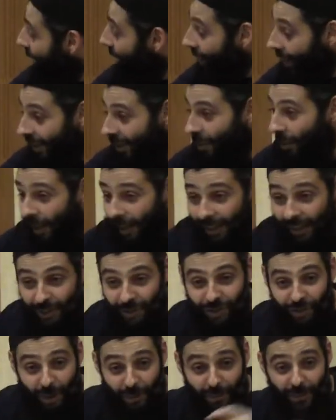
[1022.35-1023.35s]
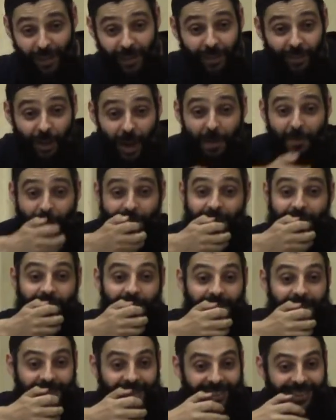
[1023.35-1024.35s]
and you know, like jumping and grabbing and
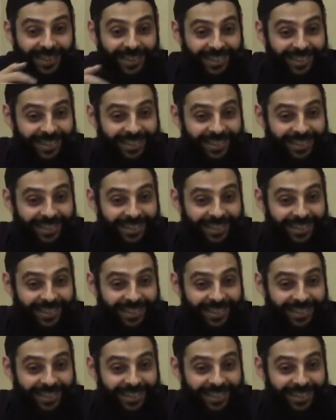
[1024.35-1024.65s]
eating.